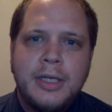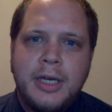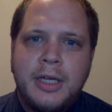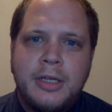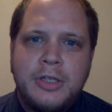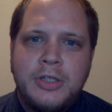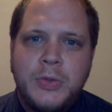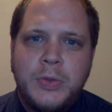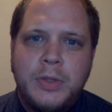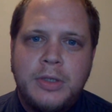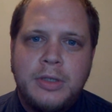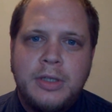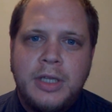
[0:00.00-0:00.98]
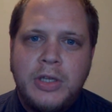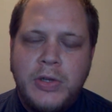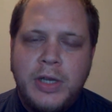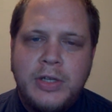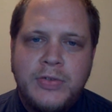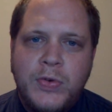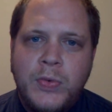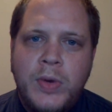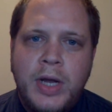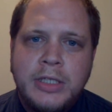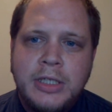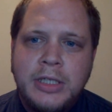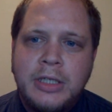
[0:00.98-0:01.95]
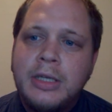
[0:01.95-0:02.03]
Gotta cut this short. Thank you guys for
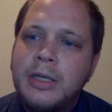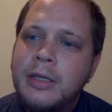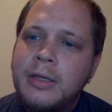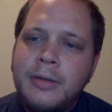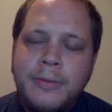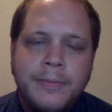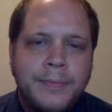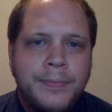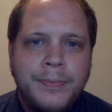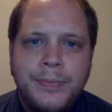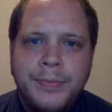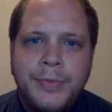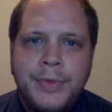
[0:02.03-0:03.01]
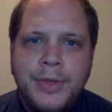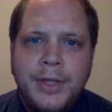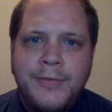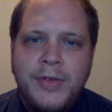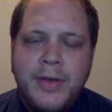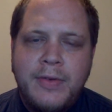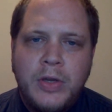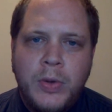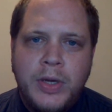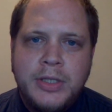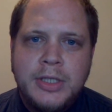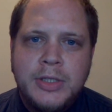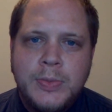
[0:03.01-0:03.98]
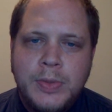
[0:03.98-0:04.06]
watching. If you have any
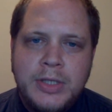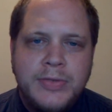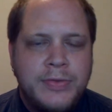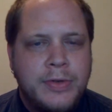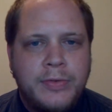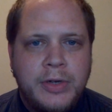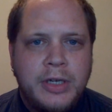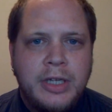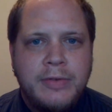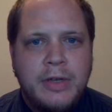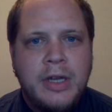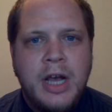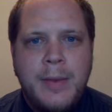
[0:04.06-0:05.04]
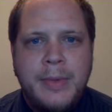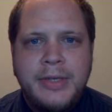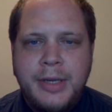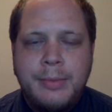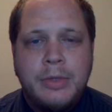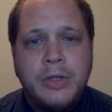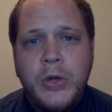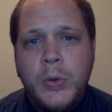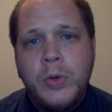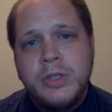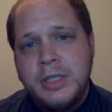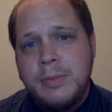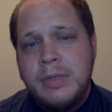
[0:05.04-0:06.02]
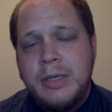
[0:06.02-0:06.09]
questions, please feel free to give a comment down below
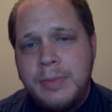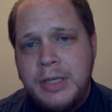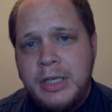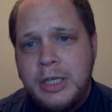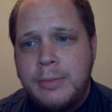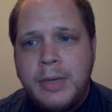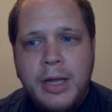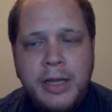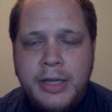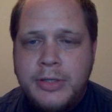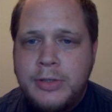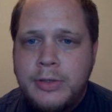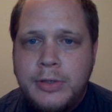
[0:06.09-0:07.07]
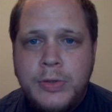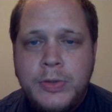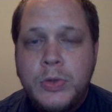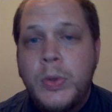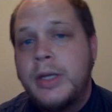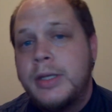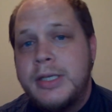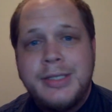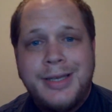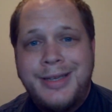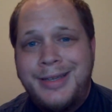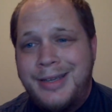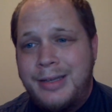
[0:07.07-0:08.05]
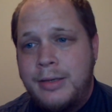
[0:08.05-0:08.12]
or send me a PM. I'll answer you as quickly as
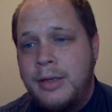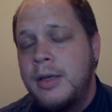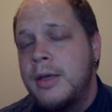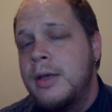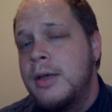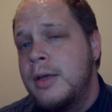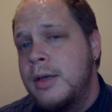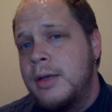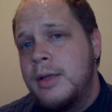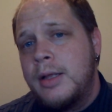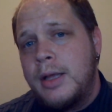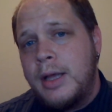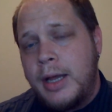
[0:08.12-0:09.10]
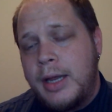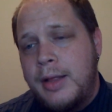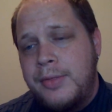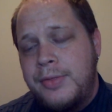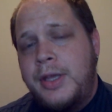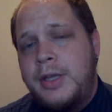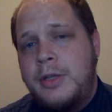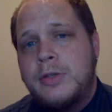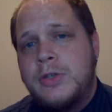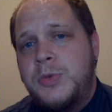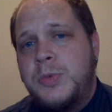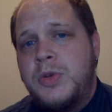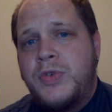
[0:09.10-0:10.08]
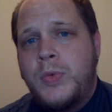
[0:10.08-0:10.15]
I can. Again, thank you
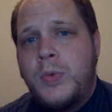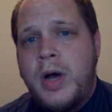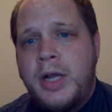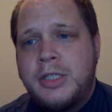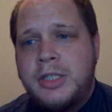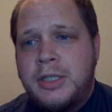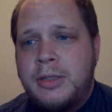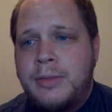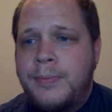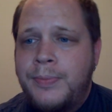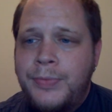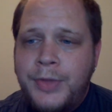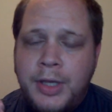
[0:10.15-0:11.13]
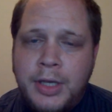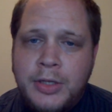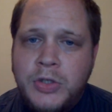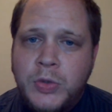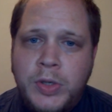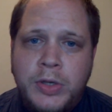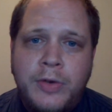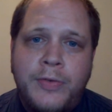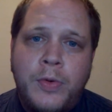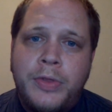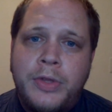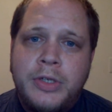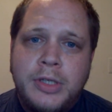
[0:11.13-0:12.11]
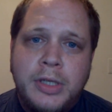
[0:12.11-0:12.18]
so much for watching. Enjoy your
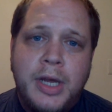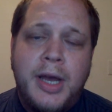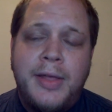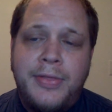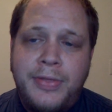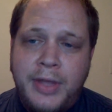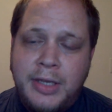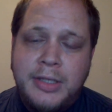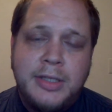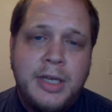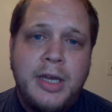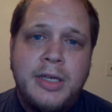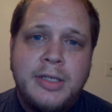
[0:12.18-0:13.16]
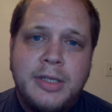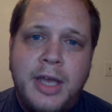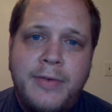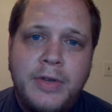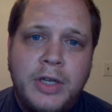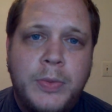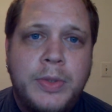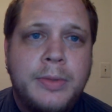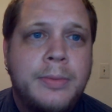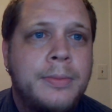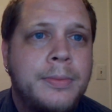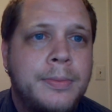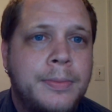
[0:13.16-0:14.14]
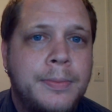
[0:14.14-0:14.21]
4th of July. Thanks, guys. Have a good
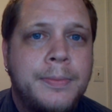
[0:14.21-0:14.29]
one.